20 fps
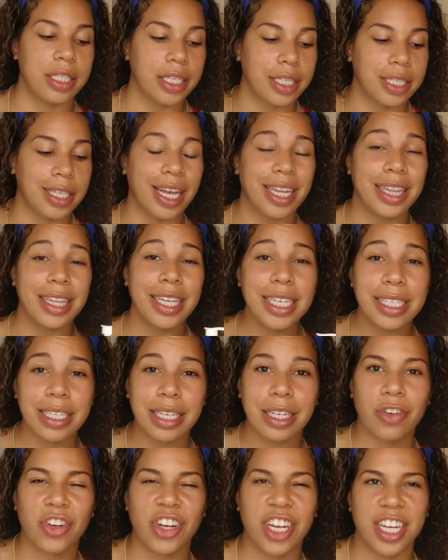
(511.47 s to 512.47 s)
looked at these
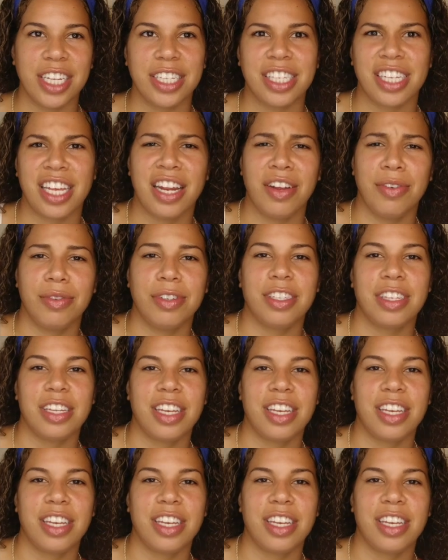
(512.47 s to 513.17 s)
ingredients and it was